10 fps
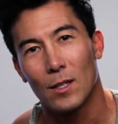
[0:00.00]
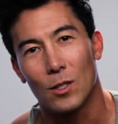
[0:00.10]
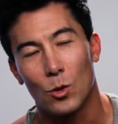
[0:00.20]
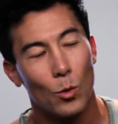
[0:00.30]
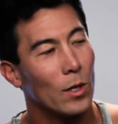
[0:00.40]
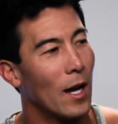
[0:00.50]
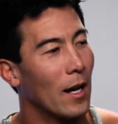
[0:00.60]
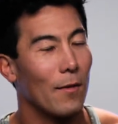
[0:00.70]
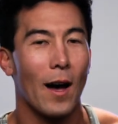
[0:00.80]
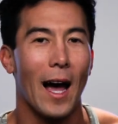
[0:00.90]
do a lot
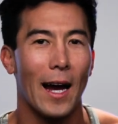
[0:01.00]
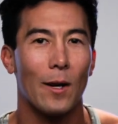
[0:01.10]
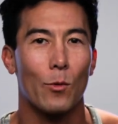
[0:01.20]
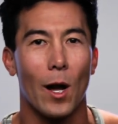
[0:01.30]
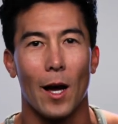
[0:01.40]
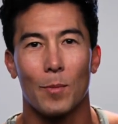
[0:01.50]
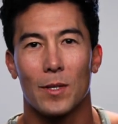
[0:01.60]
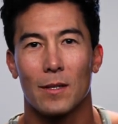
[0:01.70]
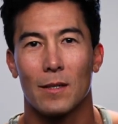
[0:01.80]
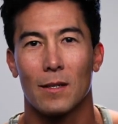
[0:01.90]
of high
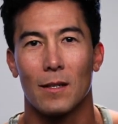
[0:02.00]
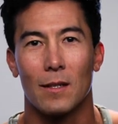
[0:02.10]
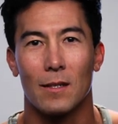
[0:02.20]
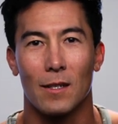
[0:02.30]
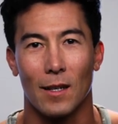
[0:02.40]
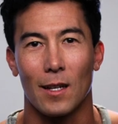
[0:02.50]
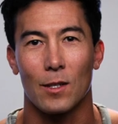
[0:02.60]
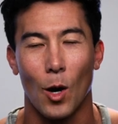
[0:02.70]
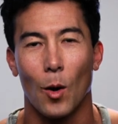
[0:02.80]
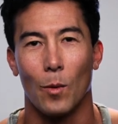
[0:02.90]
reps to get
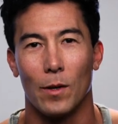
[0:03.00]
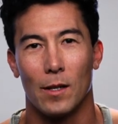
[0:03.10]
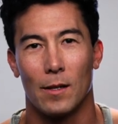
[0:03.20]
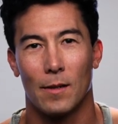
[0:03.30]
toned,